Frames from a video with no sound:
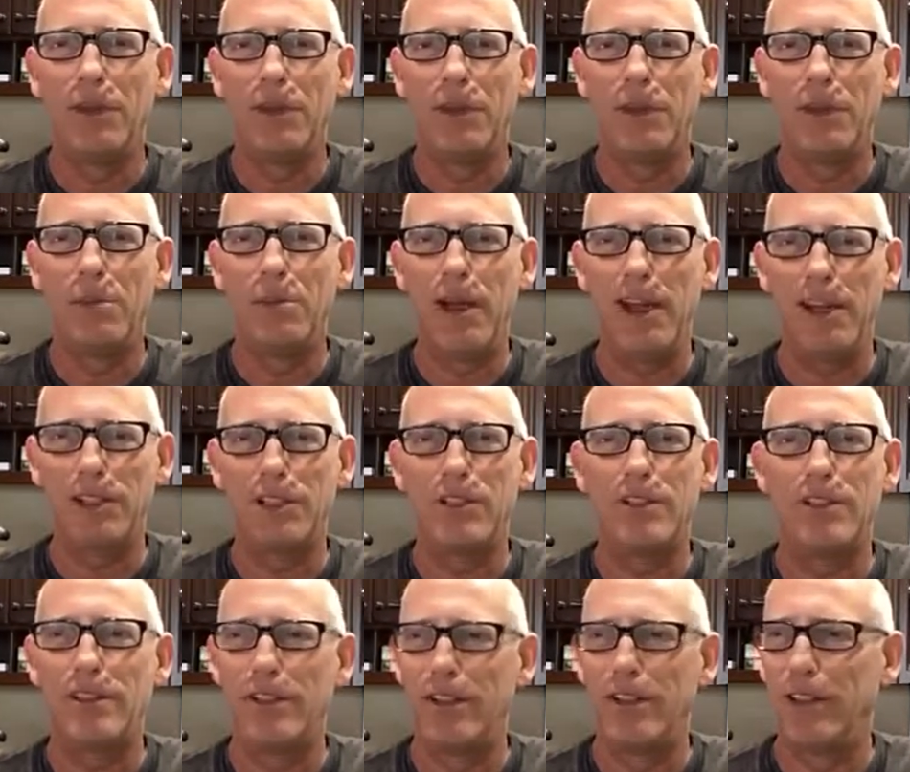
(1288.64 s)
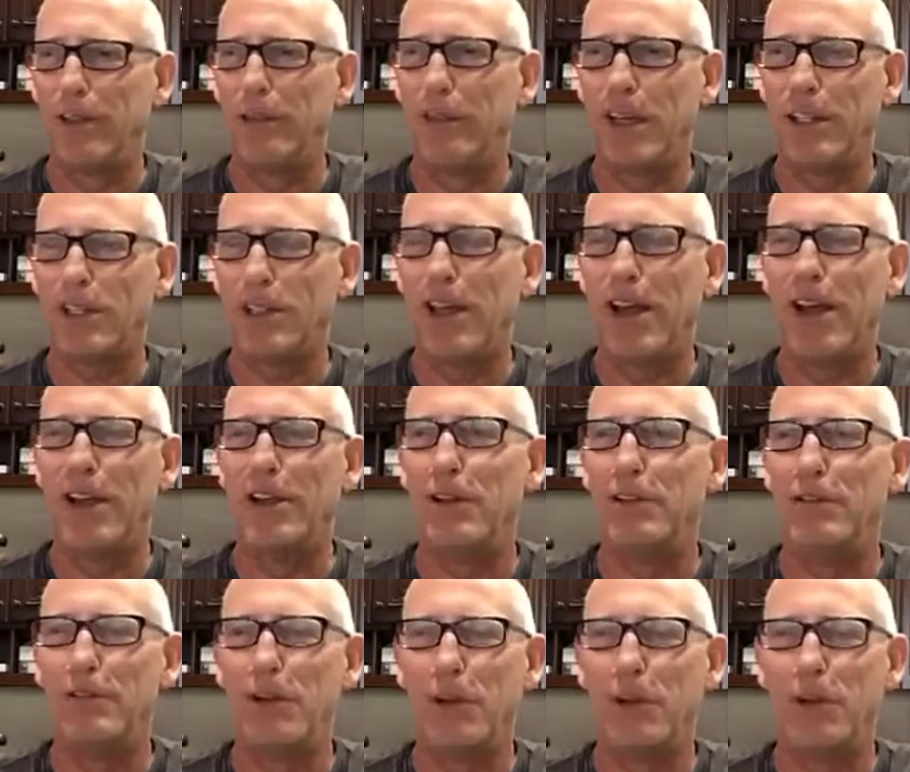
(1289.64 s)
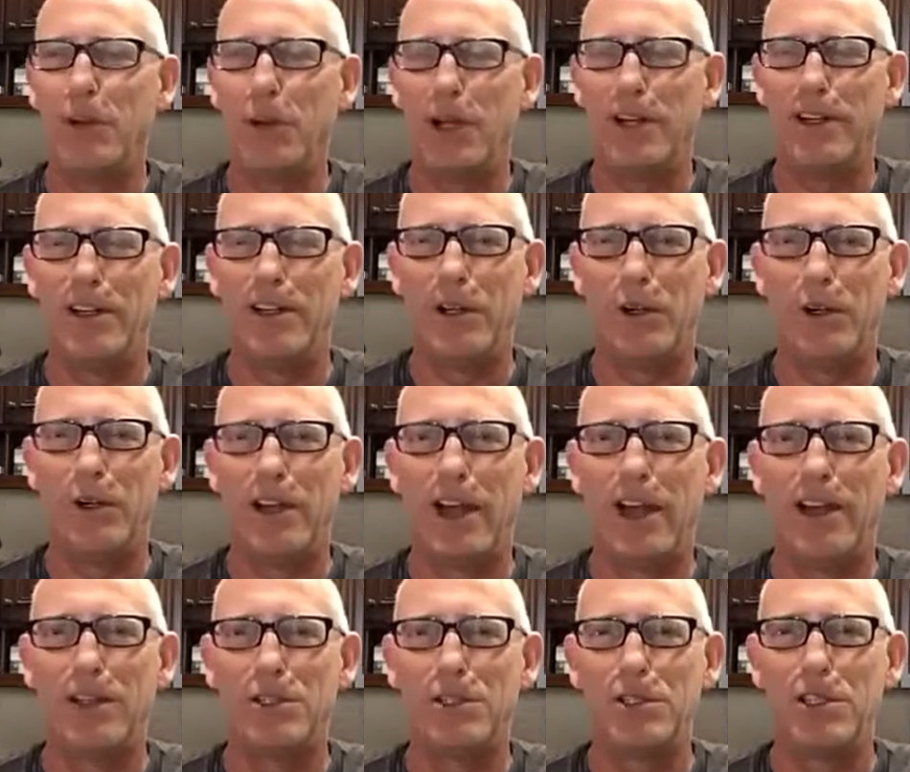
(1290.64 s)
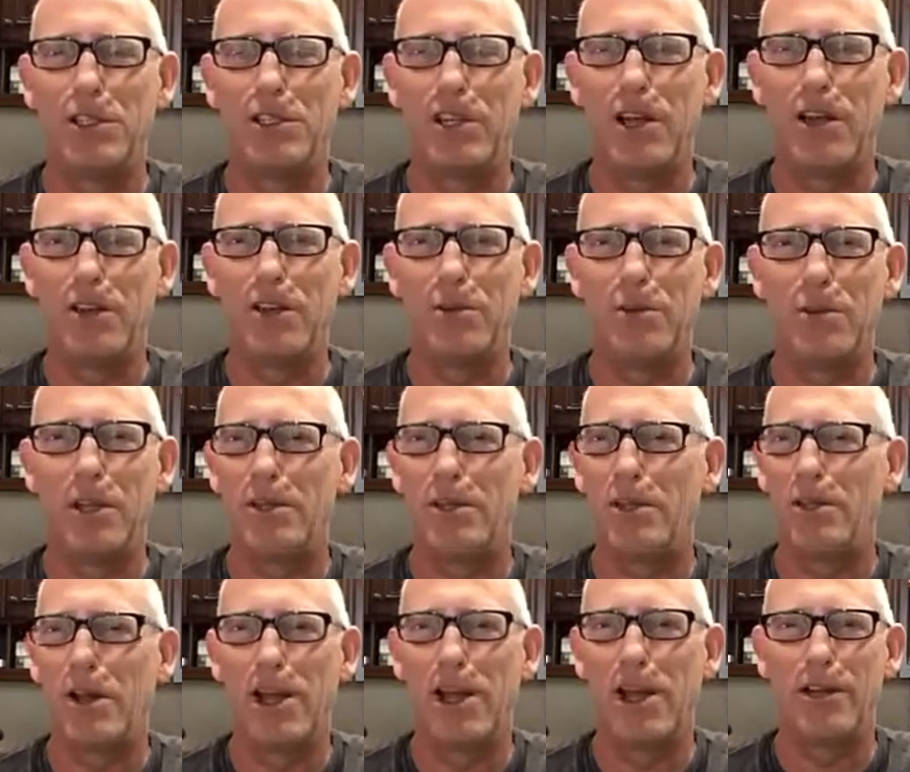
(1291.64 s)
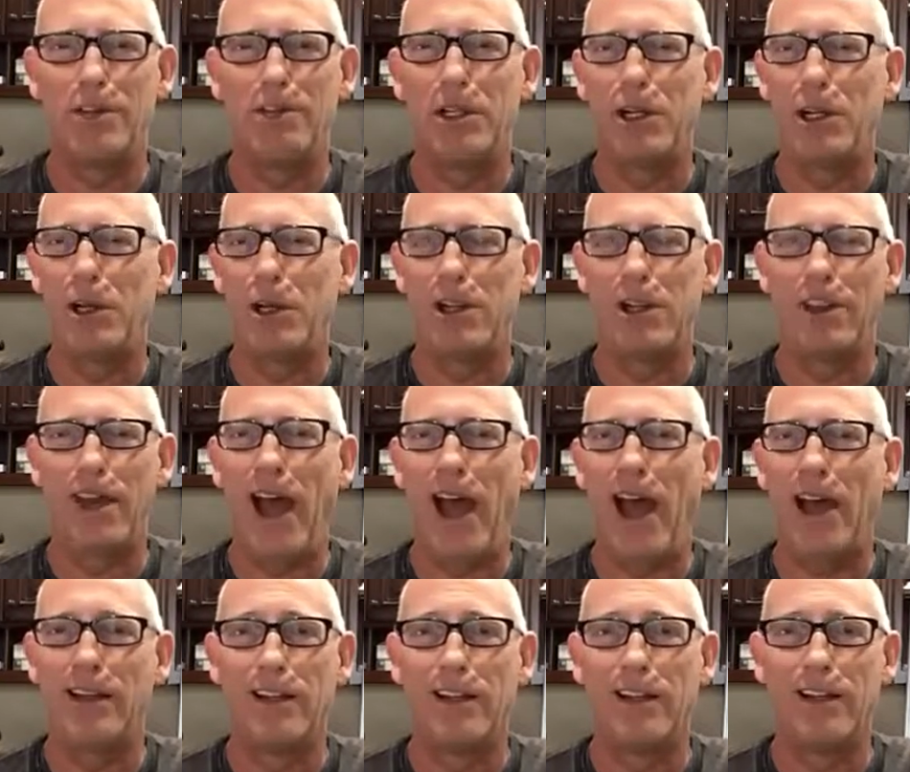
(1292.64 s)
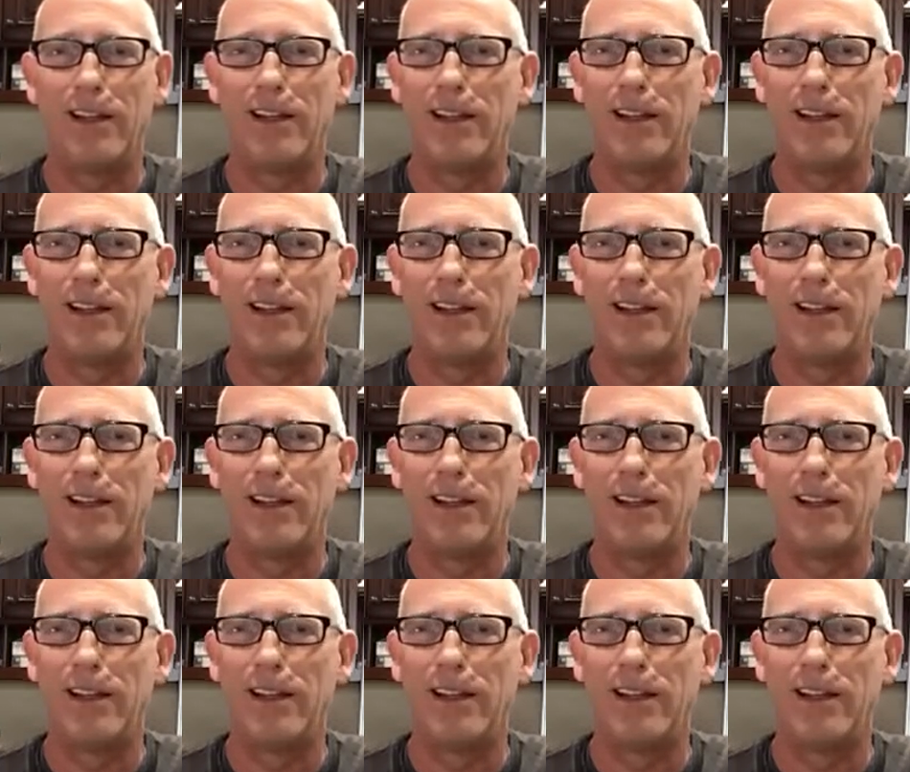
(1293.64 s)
the best kind of way to deal with that is to tell them that they're not even good at that.